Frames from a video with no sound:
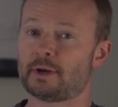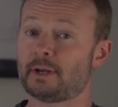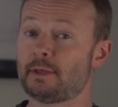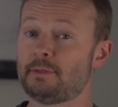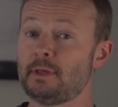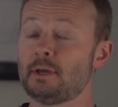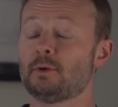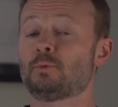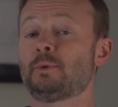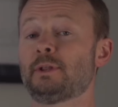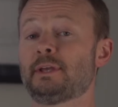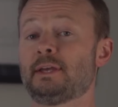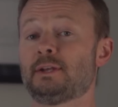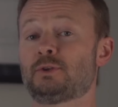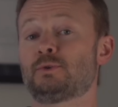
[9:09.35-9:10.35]
and I think a
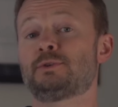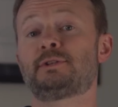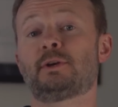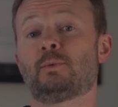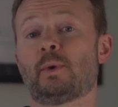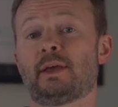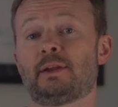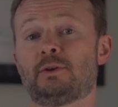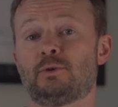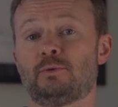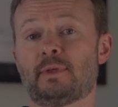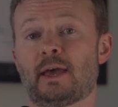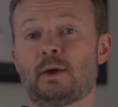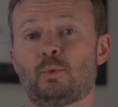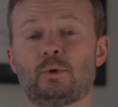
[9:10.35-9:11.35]
really interesting way to do
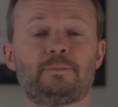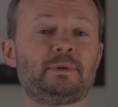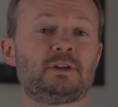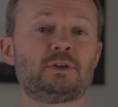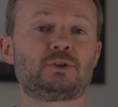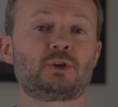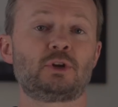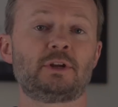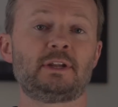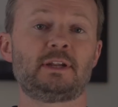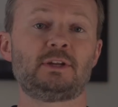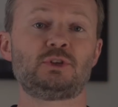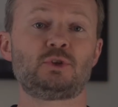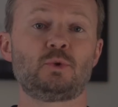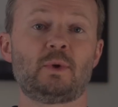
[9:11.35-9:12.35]
that would be to turn it
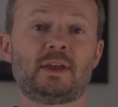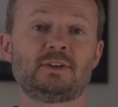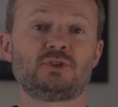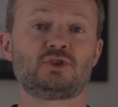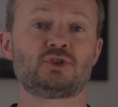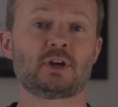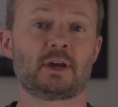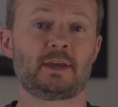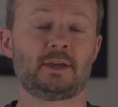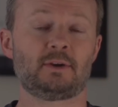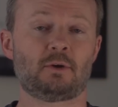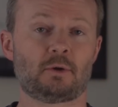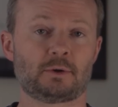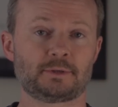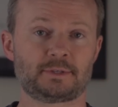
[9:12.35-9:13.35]
into a giant
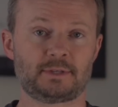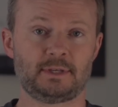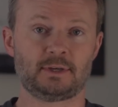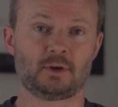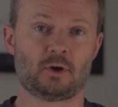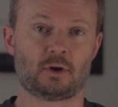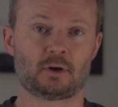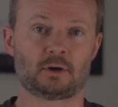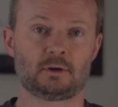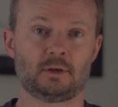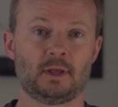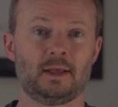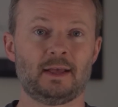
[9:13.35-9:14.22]
RC car.